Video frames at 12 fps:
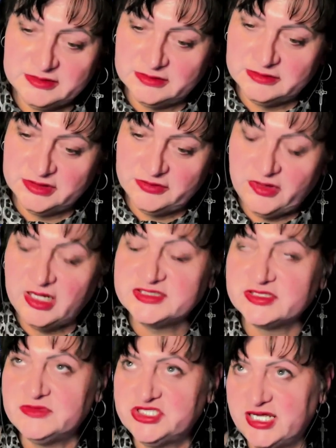there are
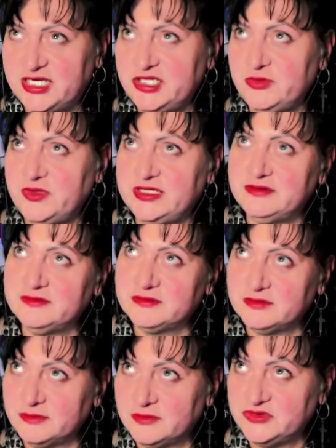some genuine
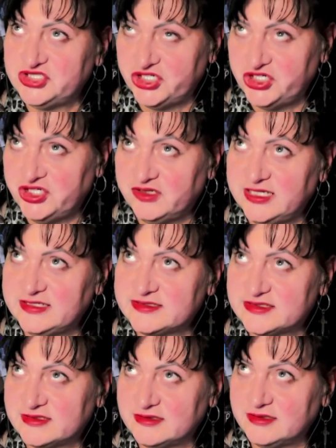
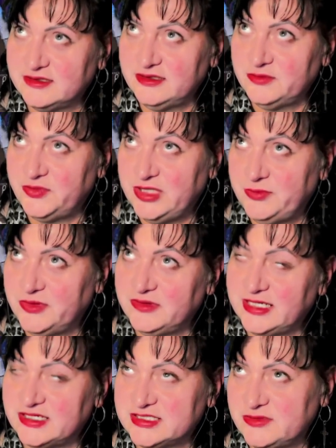journalists and people,
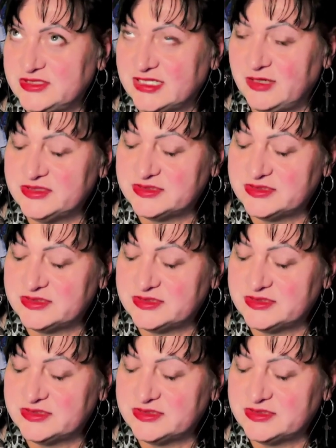like, because I